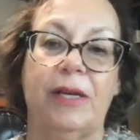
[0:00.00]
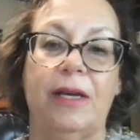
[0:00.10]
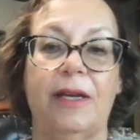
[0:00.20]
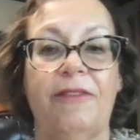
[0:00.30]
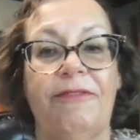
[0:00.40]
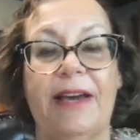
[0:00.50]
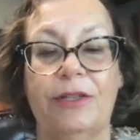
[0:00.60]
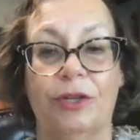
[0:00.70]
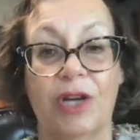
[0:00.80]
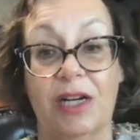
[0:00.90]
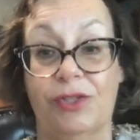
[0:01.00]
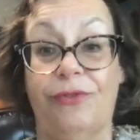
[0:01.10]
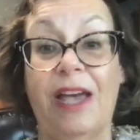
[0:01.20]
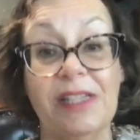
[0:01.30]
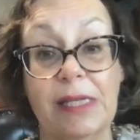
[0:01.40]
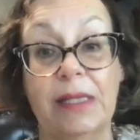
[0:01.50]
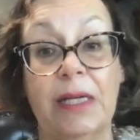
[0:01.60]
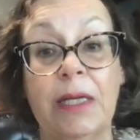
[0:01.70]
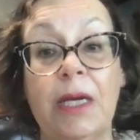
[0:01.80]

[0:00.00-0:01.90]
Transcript: uh, effect on cardiovascular